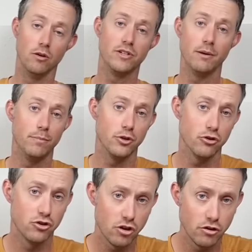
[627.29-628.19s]
low
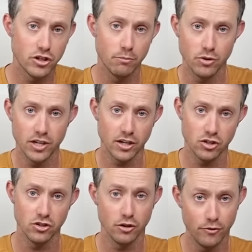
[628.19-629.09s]
temperature charging
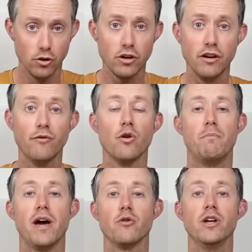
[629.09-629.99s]
protection. So if you're looking for a
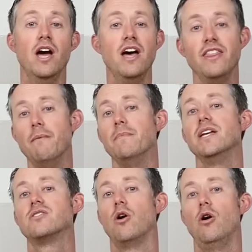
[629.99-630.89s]
battery that
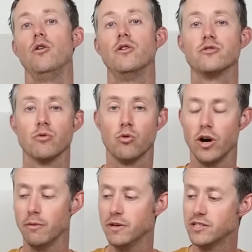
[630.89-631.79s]
meets all those
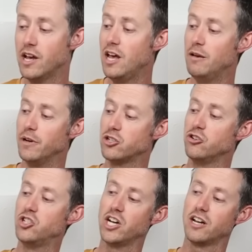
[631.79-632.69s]
requirements, make
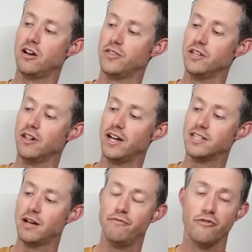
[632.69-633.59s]
sure you check out the
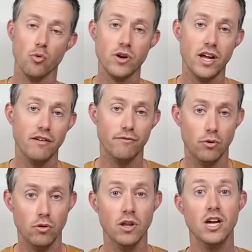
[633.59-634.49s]
LiTime 48
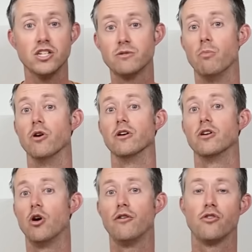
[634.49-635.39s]
volt
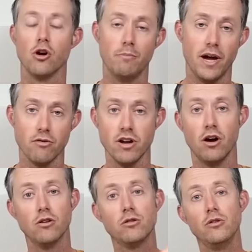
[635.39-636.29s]
smart golf cart battery.
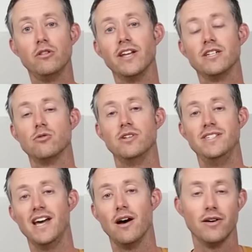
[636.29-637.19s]
I'll include a link to
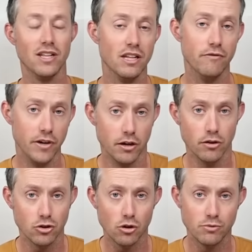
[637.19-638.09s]
it down in the video
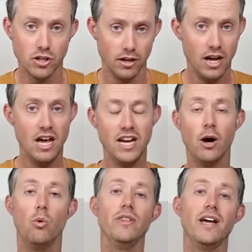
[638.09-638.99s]
description.
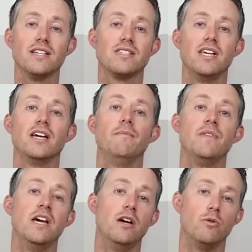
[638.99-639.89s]
Now one last thing,
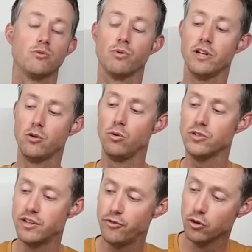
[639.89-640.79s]
what's pretty cool
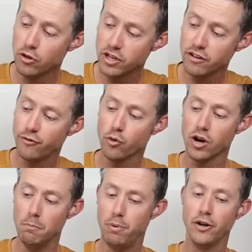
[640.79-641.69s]
is if you're looking
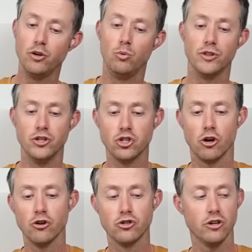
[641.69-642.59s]
for a bundle with a
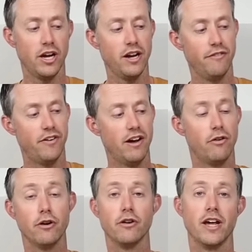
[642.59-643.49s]
charger and a
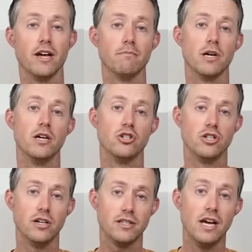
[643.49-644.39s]
500 amp
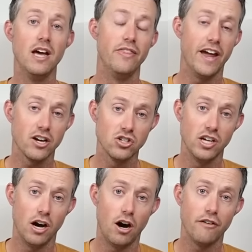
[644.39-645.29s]
shunt, they
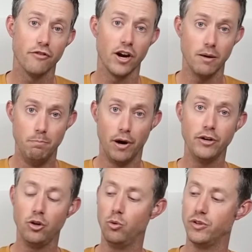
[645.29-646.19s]
actually offer a
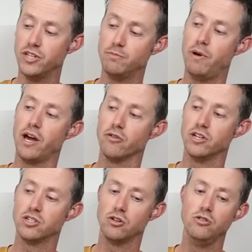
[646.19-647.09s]
bundle with this
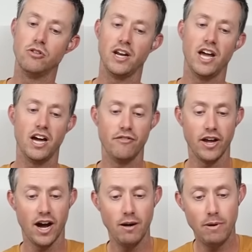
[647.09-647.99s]
battery so you can have
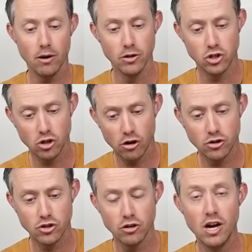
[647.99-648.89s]
a high powered
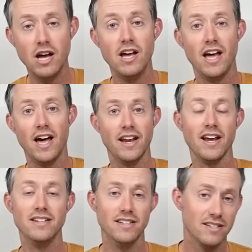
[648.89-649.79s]
charger at
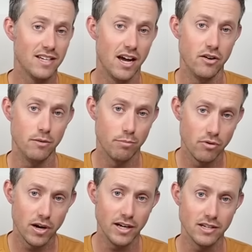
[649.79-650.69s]
a discounted
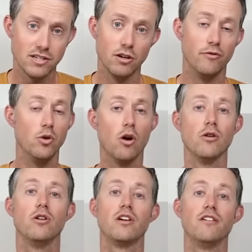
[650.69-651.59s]
price. So if you
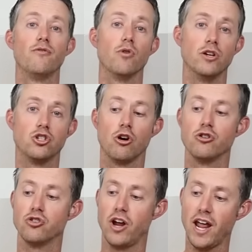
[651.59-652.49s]
are looking for a
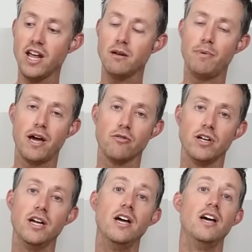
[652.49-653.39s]
charger and a
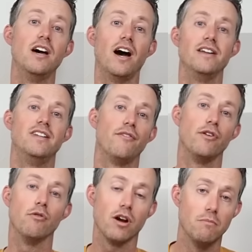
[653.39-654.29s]
battery, I
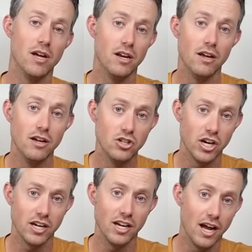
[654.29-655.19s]
definitely recommend
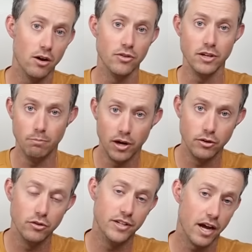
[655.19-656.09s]
checking out the
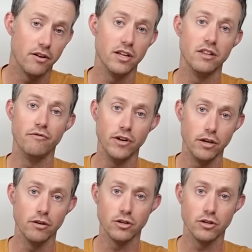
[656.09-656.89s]
bundle down in the video